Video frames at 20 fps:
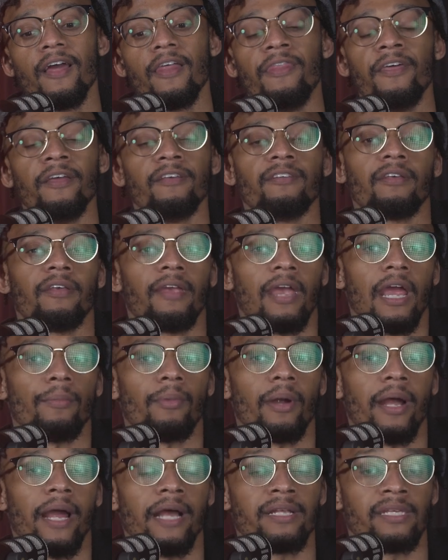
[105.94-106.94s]
this
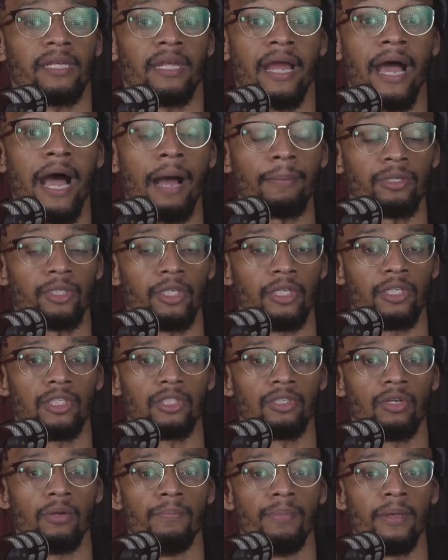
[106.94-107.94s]
camera has the options
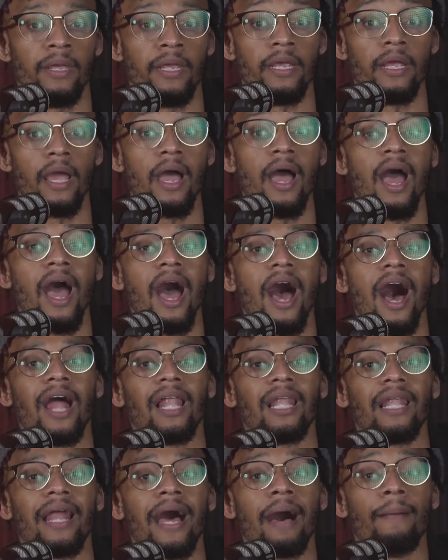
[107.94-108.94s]
to be
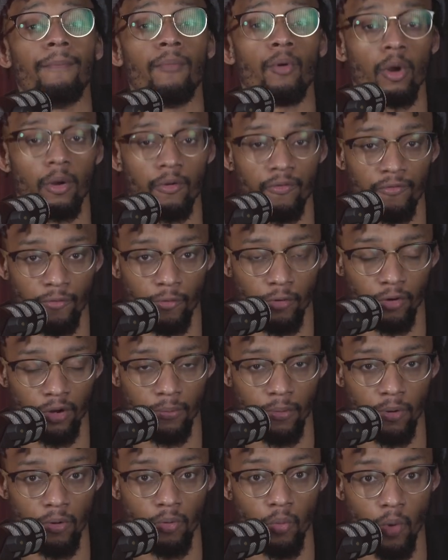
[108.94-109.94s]
a lot more
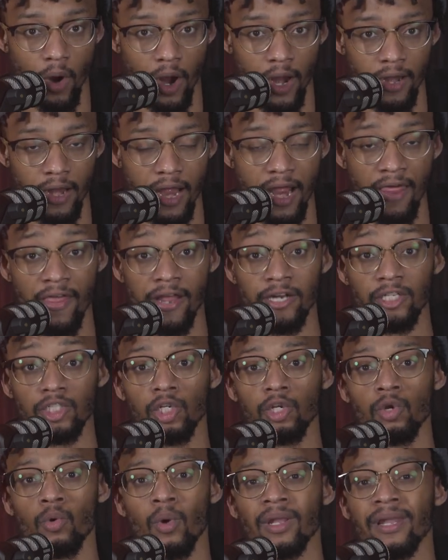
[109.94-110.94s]
affordable, one, and then
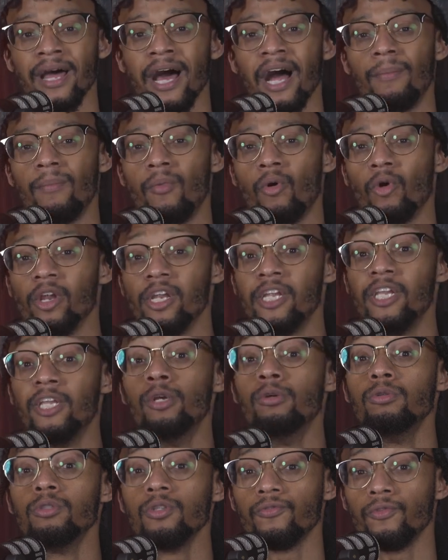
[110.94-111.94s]
two, a lot more
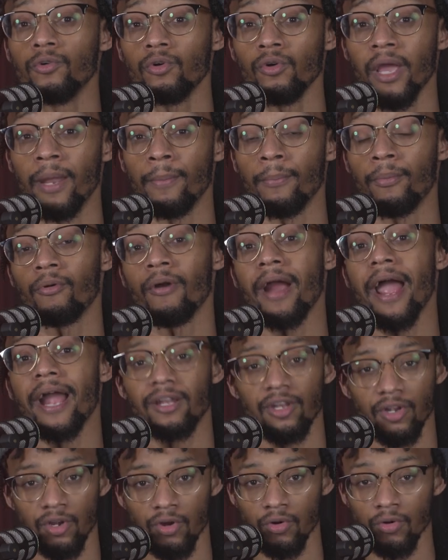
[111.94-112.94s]
useful and
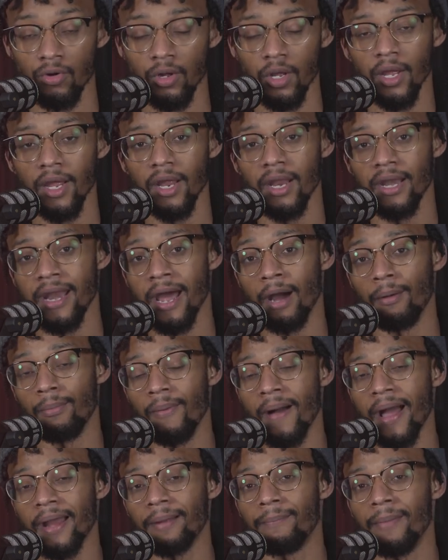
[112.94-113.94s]
practical. Now,
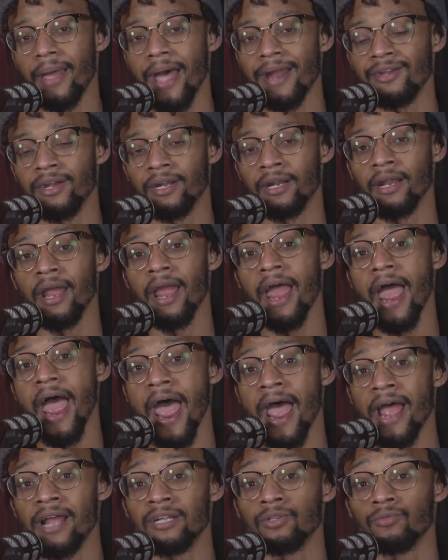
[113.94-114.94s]
Blackmagic
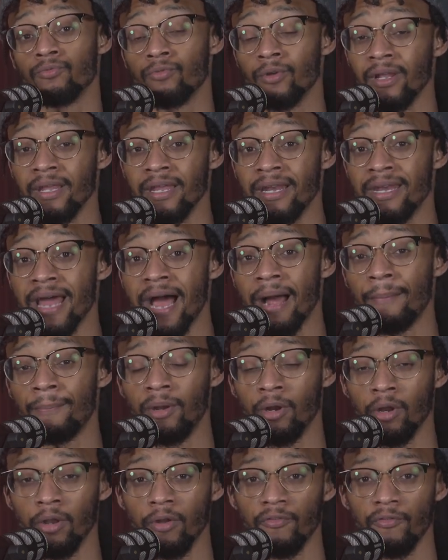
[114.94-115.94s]
has really not
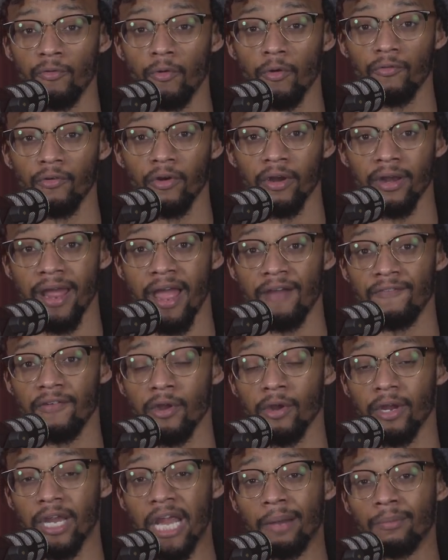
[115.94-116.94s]
been on the forefront of having
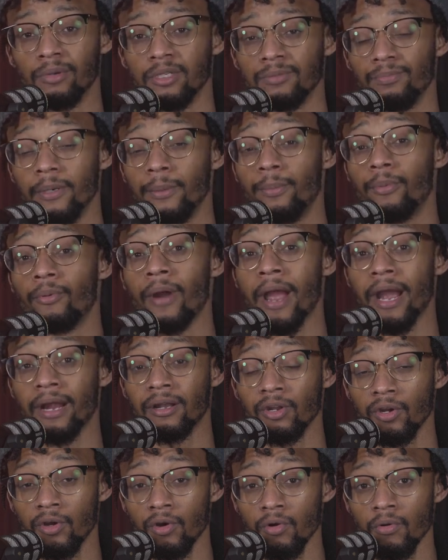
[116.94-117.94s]
their cameras be
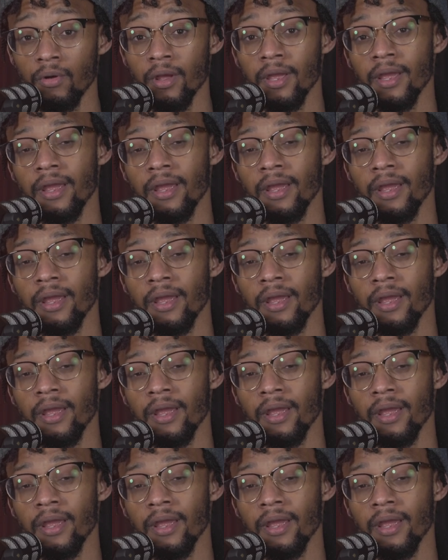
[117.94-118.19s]
practical,